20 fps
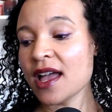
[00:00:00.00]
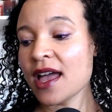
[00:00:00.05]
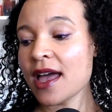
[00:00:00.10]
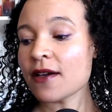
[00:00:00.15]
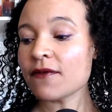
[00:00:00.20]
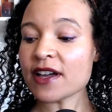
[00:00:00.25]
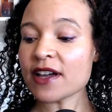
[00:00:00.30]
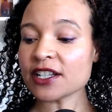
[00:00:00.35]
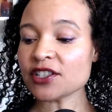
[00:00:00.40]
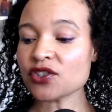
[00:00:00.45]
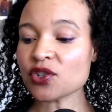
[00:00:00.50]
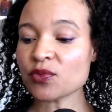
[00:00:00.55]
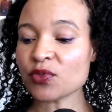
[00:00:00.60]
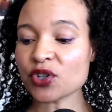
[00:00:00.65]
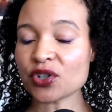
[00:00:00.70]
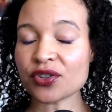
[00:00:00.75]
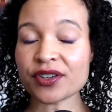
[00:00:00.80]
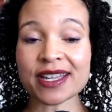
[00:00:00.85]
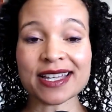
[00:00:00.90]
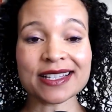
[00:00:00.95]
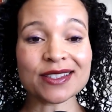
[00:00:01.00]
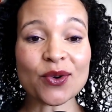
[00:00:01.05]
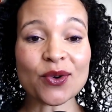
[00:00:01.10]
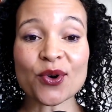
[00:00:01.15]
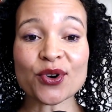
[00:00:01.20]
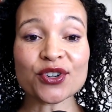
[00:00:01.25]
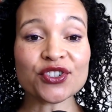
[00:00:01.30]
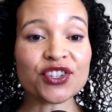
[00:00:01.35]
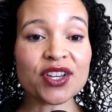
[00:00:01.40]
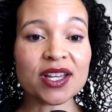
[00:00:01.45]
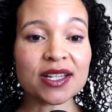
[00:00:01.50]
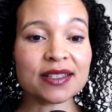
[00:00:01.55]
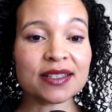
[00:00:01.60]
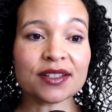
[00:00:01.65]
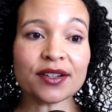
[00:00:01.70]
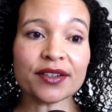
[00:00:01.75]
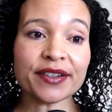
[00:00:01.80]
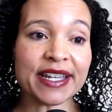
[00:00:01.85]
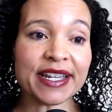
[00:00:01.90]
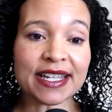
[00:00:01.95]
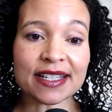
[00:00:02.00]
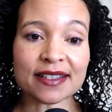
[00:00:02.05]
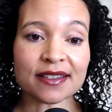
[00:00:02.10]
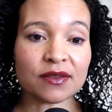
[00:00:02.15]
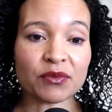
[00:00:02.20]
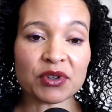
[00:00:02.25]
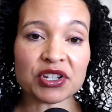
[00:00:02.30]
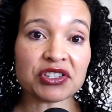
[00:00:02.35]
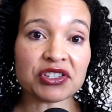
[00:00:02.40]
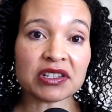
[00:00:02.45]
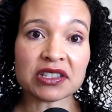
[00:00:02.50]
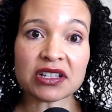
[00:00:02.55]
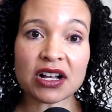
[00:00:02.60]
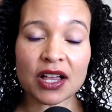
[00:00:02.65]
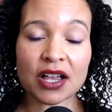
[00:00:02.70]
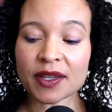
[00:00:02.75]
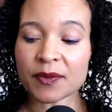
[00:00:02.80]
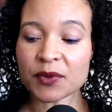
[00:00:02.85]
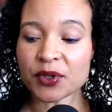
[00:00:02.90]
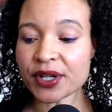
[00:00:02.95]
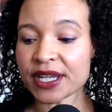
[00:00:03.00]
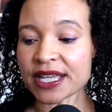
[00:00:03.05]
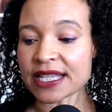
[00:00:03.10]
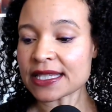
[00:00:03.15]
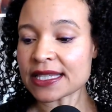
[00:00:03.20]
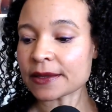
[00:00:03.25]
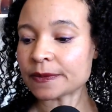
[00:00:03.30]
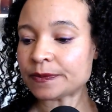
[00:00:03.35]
Vegetable greens, or just greens. We just call them greens.